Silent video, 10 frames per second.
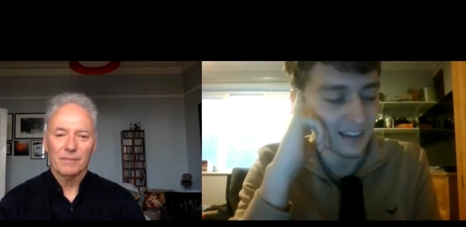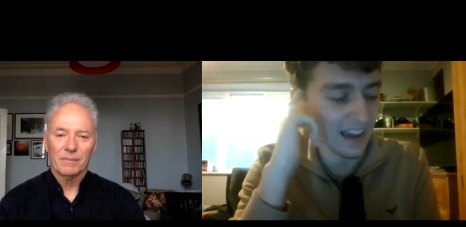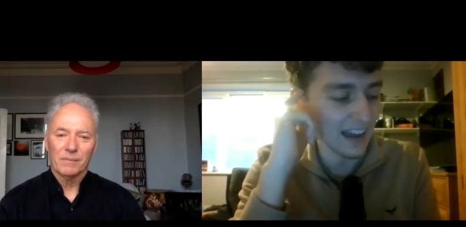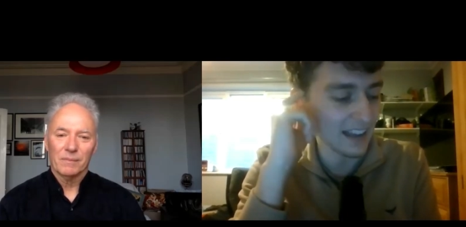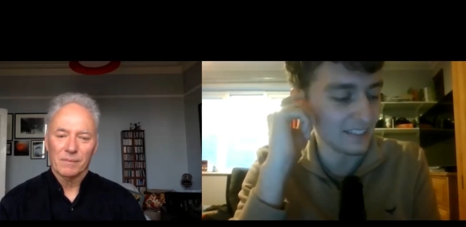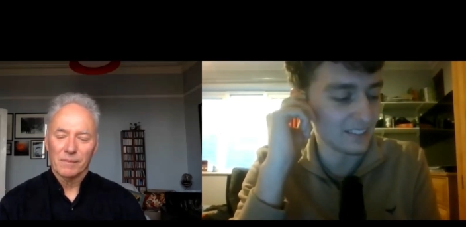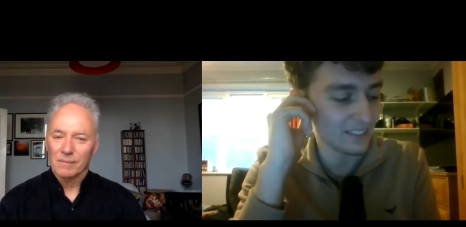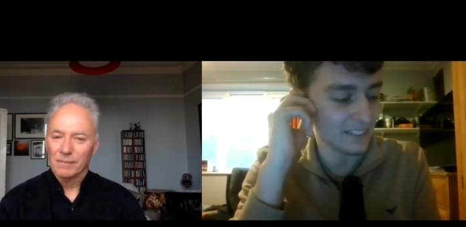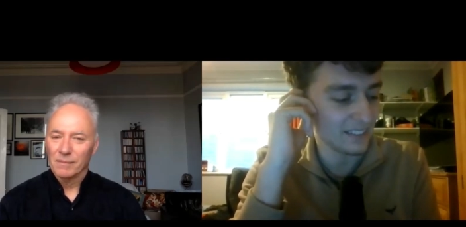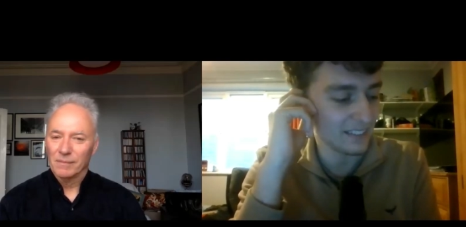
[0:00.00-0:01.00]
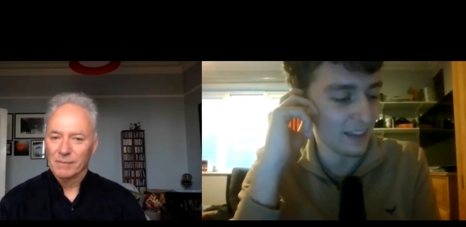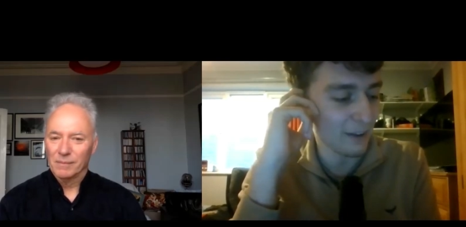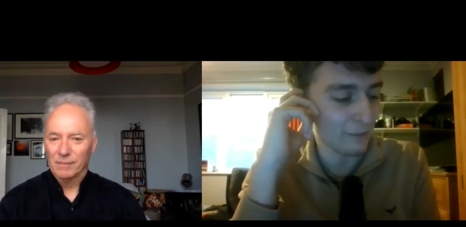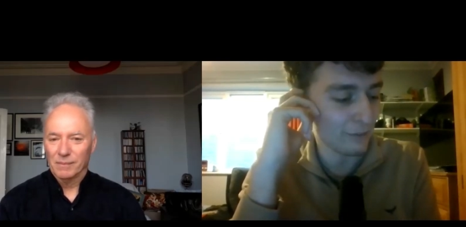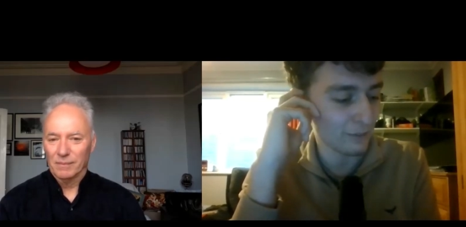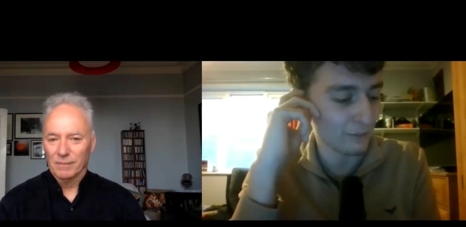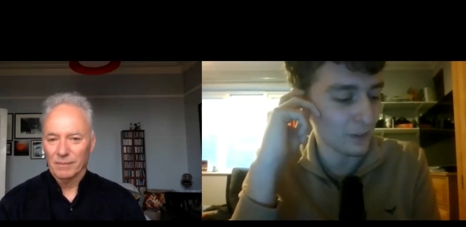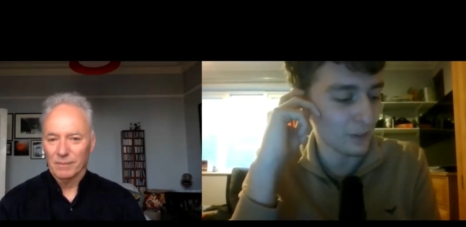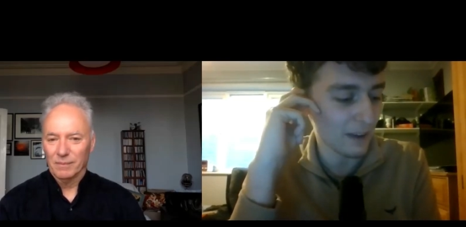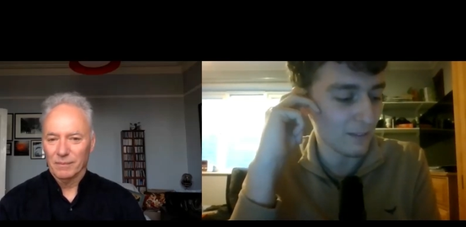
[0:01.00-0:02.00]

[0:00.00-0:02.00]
Speaker 1: And if Fulham get